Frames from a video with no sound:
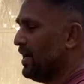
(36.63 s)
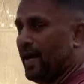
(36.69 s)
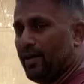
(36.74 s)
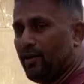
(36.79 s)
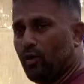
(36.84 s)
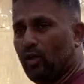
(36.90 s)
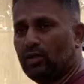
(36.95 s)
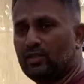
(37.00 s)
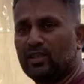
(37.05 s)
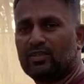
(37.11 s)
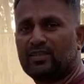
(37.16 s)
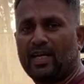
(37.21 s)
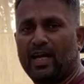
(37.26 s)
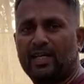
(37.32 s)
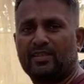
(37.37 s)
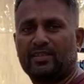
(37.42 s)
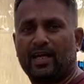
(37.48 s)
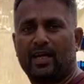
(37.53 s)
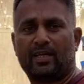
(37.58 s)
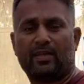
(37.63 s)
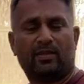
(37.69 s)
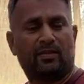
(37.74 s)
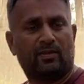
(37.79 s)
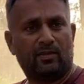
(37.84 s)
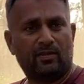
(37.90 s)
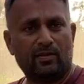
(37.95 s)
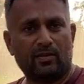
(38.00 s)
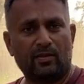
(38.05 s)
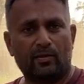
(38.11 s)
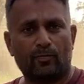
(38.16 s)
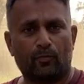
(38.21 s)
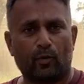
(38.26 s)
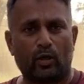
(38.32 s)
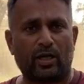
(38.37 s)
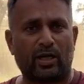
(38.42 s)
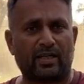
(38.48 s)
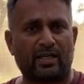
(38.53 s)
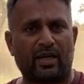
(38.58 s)
and all the sides are
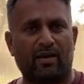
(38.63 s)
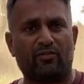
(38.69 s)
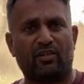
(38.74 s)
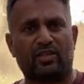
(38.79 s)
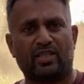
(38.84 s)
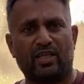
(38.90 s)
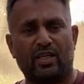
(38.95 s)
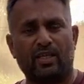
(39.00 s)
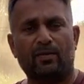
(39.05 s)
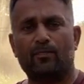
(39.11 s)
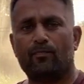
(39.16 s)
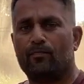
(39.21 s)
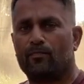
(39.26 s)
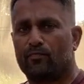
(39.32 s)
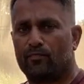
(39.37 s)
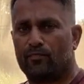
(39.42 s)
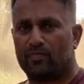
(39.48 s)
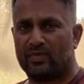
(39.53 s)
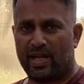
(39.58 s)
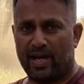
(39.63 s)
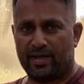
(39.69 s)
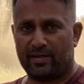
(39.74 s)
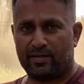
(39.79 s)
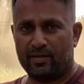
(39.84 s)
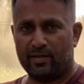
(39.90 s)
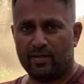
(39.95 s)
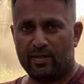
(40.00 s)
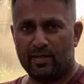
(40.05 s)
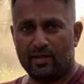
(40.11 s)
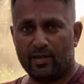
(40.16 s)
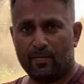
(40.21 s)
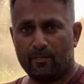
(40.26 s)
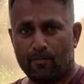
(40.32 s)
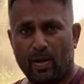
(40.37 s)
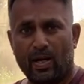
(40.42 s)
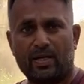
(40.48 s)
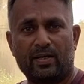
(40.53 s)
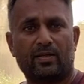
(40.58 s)
protected with the net.
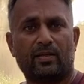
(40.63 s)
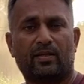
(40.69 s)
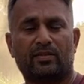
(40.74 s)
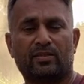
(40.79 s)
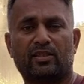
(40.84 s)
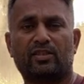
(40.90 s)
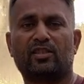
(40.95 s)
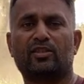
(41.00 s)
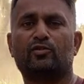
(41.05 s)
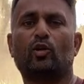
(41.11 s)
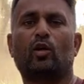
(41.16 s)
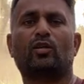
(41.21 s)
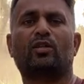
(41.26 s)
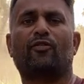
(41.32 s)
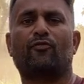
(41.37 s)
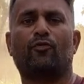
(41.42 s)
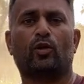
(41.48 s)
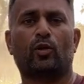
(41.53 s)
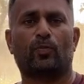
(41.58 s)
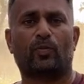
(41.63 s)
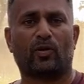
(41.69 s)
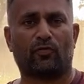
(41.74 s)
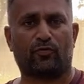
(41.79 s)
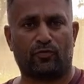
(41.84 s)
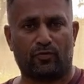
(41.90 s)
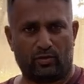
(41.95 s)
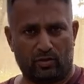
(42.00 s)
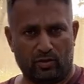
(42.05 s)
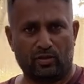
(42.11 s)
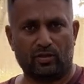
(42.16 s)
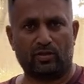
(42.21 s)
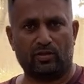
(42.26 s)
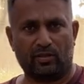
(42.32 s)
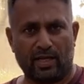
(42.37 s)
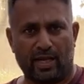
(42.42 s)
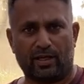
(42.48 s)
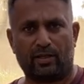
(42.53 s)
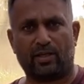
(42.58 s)
But this is not the foolproof
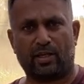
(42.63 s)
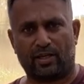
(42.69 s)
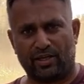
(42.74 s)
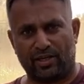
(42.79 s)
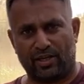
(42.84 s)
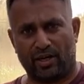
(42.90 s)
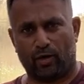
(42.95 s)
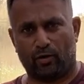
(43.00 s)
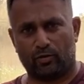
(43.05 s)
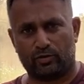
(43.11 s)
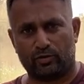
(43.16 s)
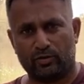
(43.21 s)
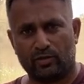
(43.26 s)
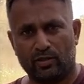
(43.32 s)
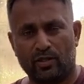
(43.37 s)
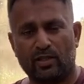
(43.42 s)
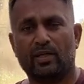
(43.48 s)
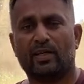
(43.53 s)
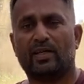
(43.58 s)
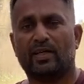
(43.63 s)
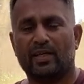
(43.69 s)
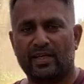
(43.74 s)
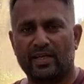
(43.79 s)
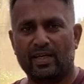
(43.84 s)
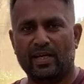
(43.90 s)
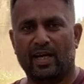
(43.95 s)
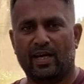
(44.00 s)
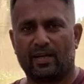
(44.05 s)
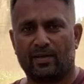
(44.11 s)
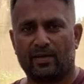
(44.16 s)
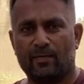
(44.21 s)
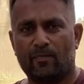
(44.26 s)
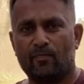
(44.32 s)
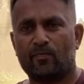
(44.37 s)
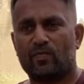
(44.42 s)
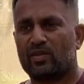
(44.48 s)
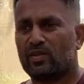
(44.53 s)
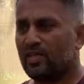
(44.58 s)
like the greenhouse. Here
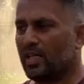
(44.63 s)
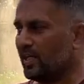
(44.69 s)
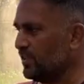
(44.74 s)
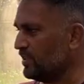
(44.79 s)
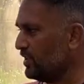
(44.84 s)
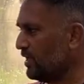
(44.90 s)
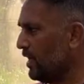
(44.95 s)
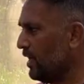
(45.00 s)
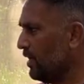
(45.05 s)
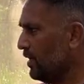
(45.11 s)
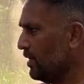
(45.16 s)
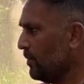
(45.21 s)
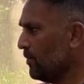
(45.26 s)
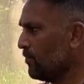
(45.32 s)
there is a